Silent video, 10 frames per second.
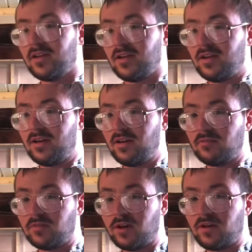
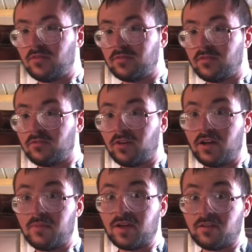Well, trying
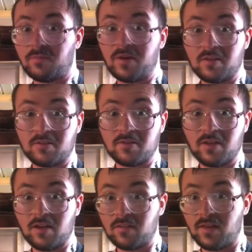to make a spacesuit
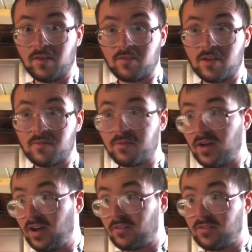that is that cheap
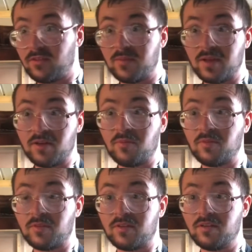actually be
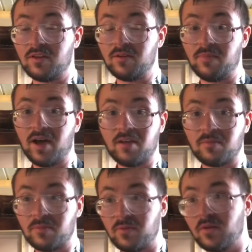almost nearly
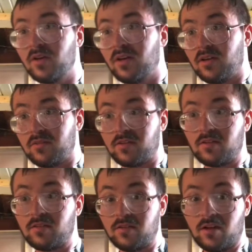impossible,
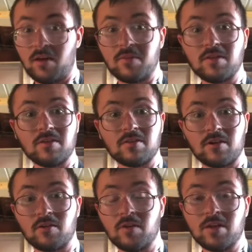because how many things
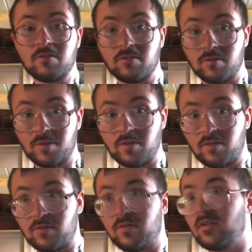that go into a
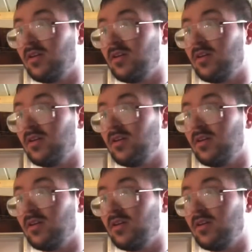spacesuit.